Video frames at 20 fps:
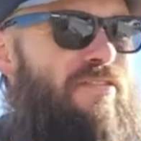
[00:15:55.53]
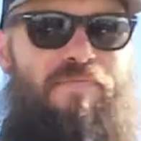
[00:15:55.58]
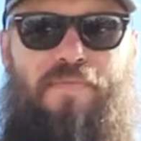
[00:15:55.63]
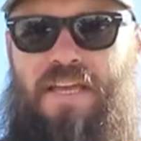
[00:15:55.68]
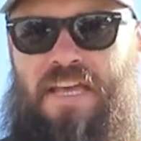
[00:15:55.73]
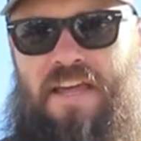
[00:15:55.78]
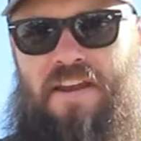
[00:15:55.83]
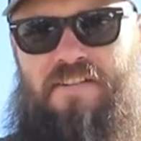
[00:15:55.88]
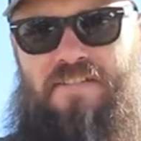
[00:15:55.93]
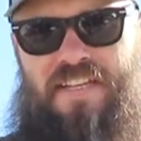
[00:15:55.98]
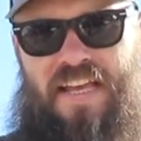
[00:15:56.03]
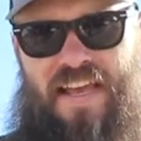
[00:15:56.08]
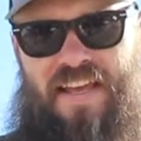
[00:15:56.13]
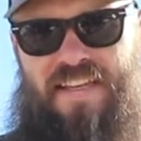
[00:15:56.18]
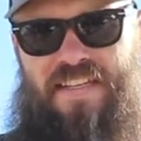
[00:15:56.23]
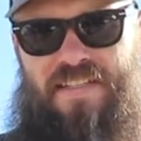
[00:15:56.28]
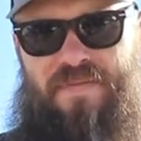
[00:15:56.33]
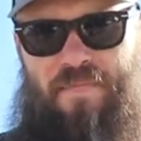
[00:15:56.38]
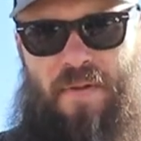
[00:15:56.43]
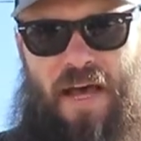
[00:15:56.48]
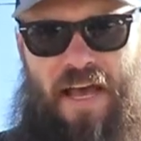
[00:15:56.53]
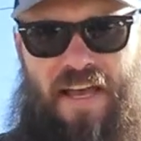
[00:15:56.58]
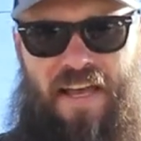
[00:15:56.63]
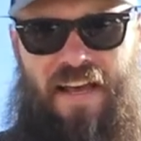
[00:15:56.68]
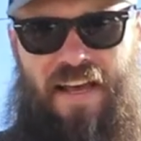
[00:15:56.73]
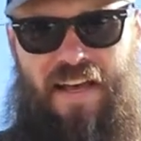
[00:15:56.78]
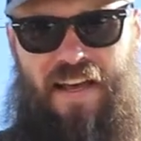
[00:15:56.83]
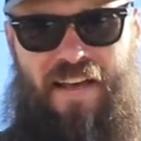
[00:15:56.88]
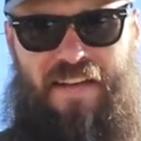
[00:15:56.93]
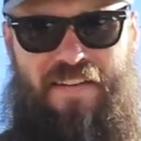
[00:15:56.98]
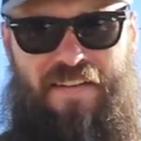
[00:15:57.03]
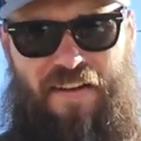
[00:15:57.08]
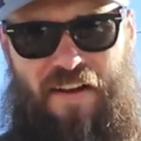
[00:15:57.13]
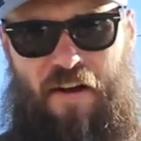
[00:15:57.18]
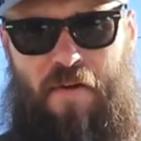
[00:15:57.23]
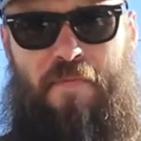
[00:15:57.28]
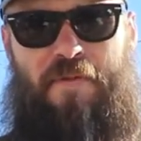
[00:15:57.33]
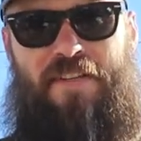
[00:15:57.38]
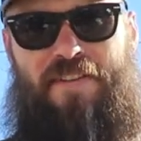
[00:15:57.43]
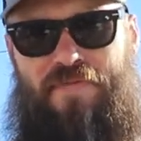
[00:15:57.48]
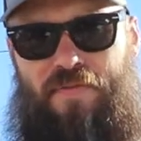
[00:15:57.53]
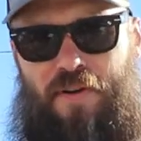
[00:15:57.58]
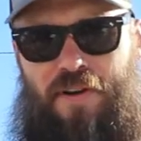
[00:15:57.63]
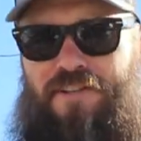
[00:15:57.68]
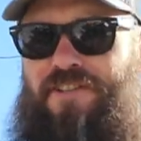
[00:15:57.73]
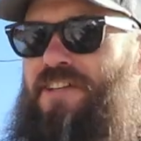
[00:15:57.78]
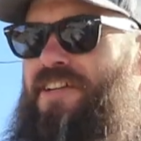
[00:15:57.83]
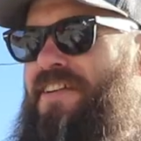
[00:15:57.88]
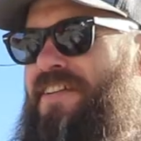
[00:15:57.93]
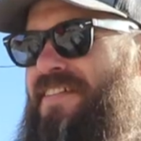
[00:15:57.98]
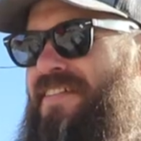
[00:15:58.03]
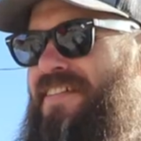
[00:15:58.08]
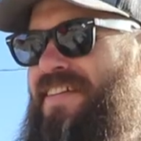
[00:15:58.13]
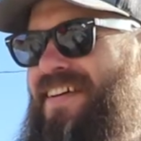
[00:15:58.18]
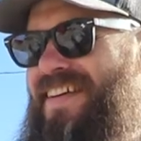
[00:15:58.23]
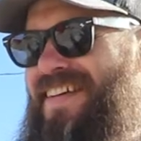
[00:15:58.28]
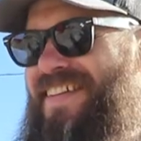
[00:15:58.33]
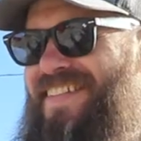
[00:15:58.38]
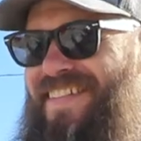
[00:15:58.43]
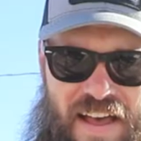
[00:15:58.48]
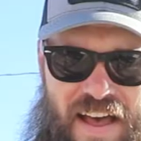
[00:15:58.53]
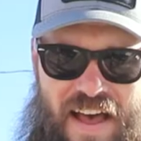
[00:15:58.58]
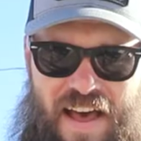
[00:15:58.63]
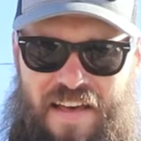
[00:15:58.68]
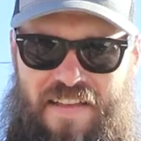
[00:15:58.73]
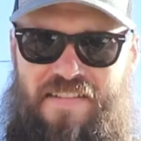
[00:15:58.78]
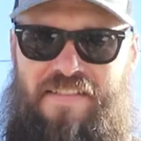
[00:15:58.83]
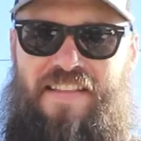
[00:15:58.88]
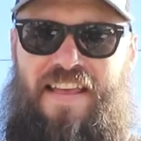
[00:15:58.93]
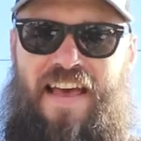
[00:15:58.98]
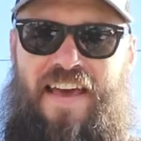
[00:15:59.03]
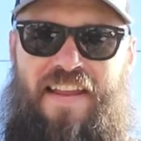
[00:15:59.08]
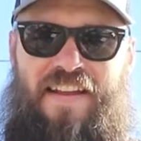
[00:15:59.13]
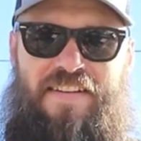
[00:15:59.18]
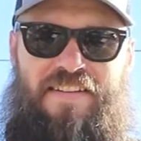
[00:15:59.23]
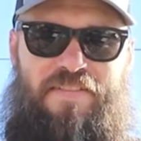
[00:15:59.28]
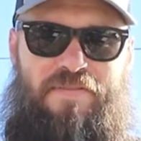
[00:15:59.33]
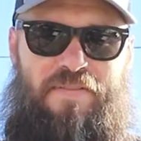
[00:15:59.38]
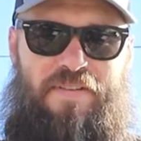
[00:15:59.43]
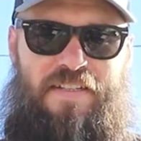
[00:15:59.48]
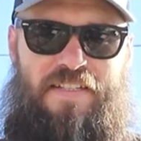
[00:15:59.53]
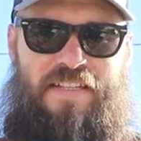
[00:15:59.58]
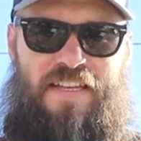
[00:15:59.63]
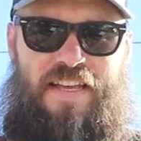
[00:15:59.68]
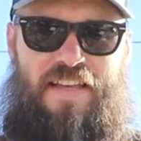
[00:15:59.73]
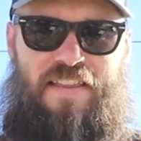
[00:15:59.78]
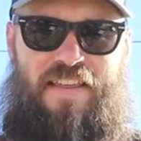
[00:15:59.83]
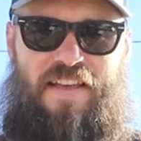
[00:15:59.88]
can be entertained by our misfortune. Other than that, I just want to say